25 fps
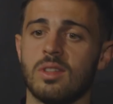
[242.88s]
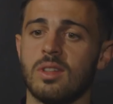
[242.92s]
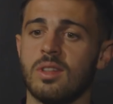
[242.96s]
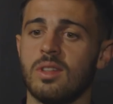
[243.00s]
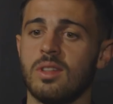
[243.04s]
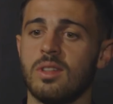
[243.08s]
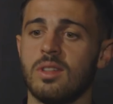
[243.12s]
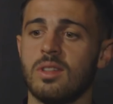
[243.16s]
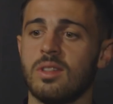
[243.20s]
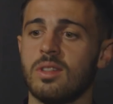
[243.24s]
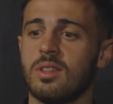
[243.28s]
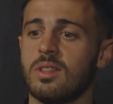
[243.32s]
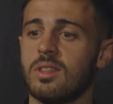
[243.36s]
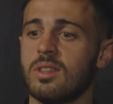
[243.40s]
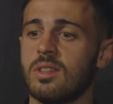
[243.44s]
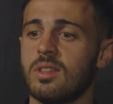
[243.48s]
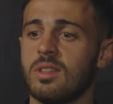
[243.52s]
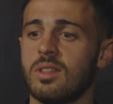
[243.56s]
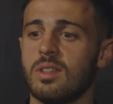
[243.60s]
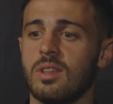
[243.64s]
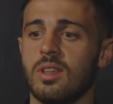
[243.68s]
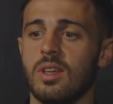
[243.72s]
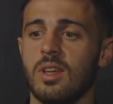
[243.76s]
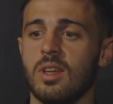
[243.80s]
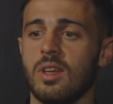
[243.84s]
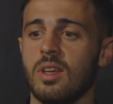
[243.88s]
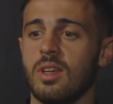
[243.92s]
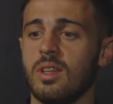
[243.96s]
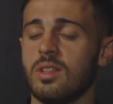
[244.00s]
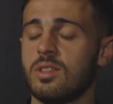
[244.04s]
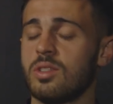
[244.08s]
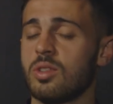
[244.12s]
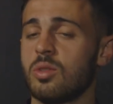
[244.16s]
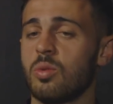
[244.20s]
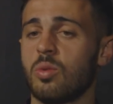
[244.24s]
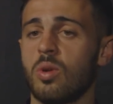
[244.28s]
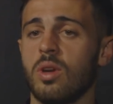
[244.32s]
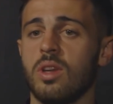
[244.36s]
and
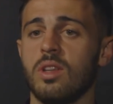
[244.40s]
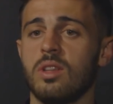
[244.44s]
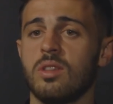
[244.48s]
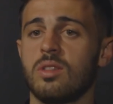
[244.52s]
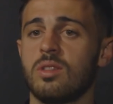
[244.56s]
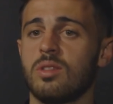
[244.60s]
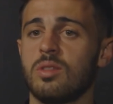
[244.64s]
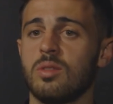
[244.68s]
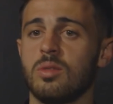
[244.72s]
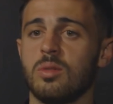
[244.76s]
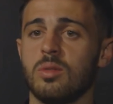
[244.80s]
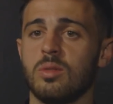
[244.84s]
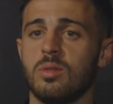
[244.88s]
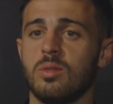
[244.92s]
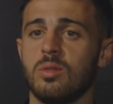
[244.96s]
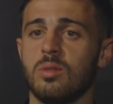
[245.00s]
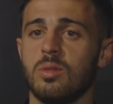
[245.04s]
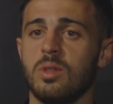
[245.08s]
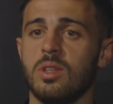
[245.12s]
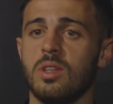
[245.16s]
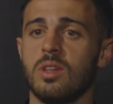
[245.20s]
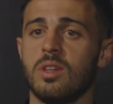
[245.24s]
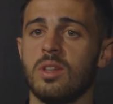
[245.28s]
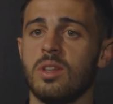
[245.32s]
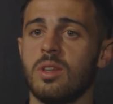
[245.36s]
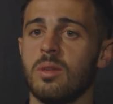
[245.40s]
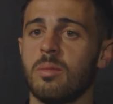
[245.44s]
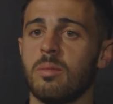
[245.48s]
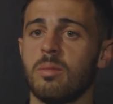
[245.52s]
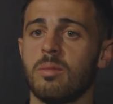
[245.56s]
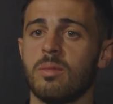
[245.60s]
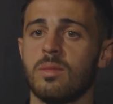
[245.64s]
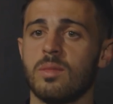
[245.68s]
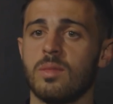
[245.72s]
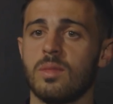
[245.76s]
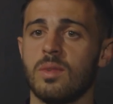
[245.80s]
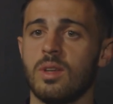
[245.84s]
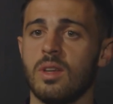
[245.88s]
it's great to to hear
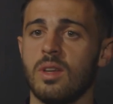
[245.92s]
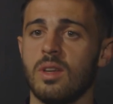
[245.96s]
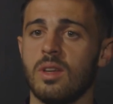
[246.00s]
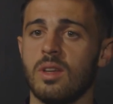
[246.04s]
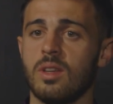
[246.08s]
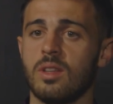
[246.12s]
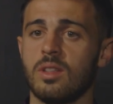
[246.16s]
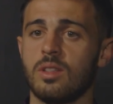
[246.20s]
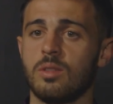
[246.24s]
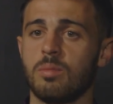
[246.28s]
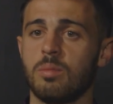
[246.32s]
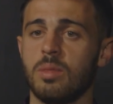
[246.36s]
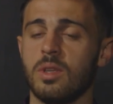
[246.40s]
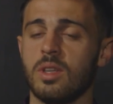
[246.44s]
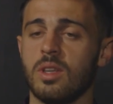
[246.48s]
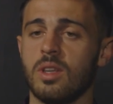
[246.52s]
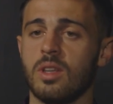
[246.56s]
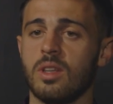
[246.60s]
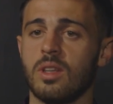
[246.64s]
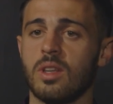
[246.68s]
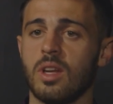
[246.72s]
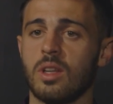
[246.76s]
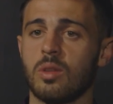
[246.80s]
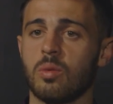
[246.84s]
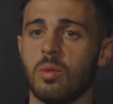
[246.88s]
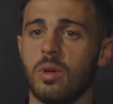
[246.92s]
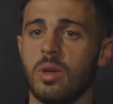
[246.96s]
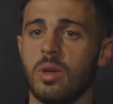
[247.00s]
him speaking that